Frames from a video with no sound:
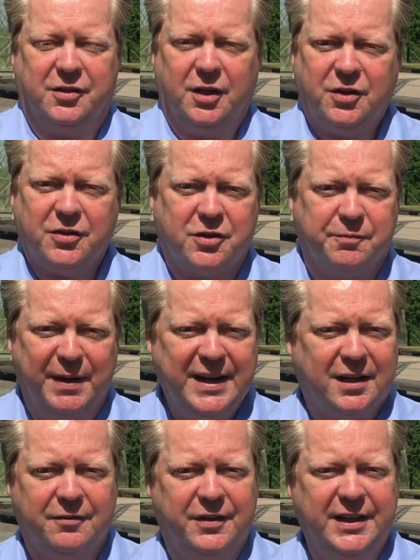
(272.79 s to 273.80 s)
So just
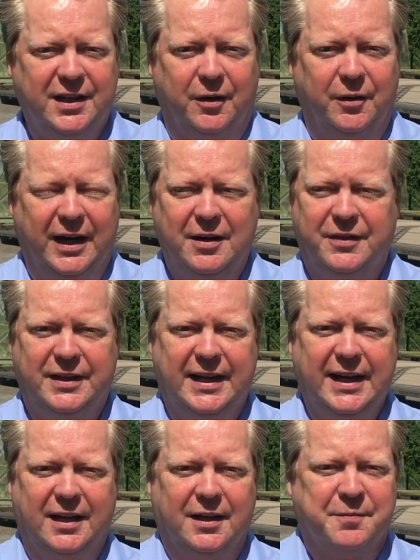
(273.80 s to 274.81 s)
make a video every
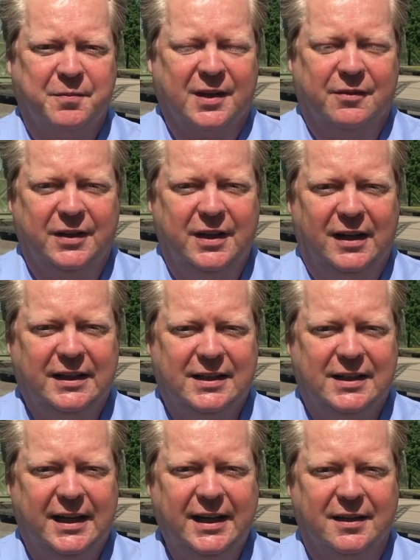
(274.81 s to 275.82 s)
day for
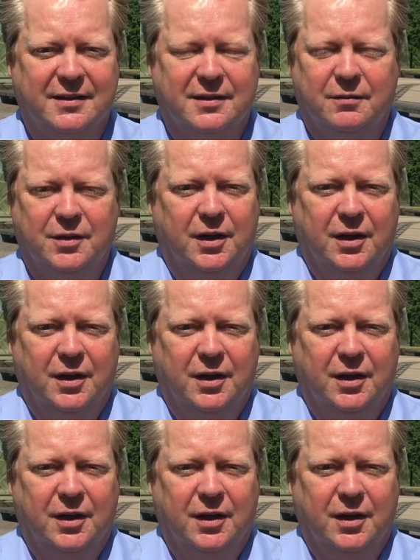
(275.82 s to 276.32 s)
ninety days.